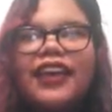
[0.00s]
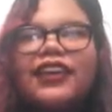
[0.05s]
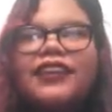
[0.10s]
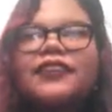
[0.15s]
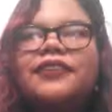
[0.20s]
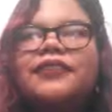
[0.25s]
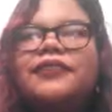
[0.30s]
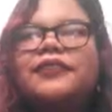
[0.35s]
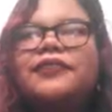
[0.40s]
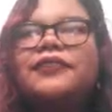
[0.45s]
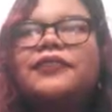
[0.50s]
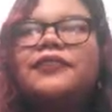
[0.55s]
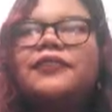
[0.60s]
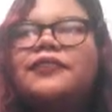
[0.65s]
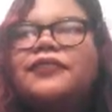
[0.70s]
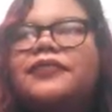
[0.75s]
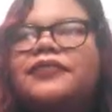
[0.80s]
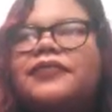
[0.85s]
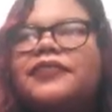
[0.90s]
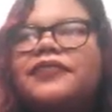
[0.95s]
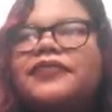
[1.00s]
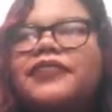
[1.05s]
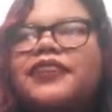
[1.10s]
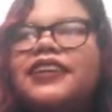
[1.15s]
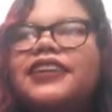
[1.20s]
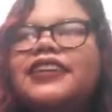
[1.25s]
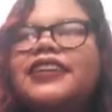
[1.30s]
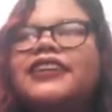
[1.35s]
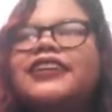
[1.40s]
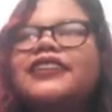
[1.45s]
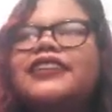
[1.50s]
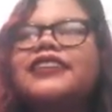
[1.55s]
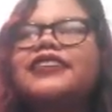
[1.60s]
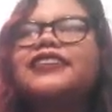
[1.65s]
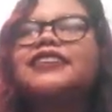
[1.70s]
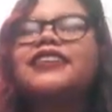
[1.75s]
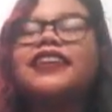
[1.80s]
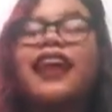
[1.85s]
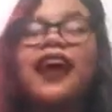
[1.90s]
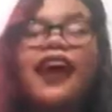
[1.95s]
I don't want,
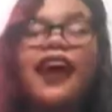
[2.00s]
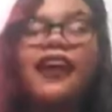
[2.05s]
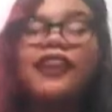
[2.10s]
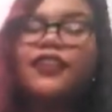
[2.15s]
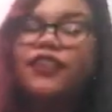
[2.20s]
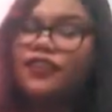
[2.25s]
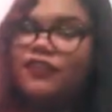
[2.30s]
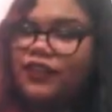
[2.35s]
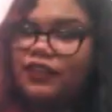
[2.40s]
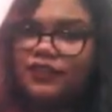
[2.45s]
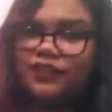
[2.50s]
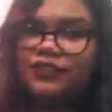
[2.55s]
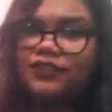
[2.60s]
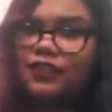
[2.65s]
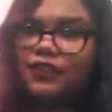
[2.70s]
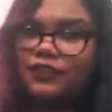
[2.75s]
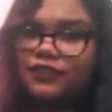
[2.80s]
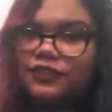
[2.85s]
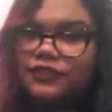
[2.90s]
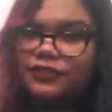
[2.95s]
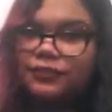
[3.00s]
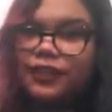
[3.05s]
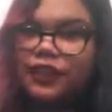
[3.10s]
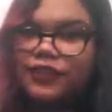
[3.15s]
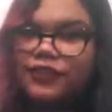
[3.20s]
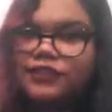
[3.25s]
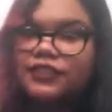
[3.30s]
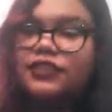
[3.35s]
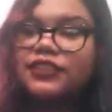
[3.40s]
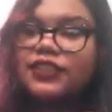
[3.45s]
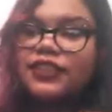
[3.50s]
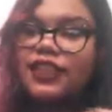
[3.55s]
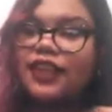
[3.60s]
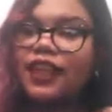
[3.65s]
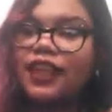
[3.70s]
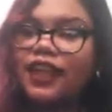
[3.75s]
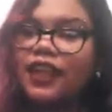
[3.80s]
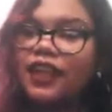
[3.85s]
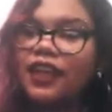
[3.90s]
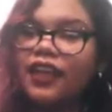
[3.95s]
because like, I love all their songs, honestly,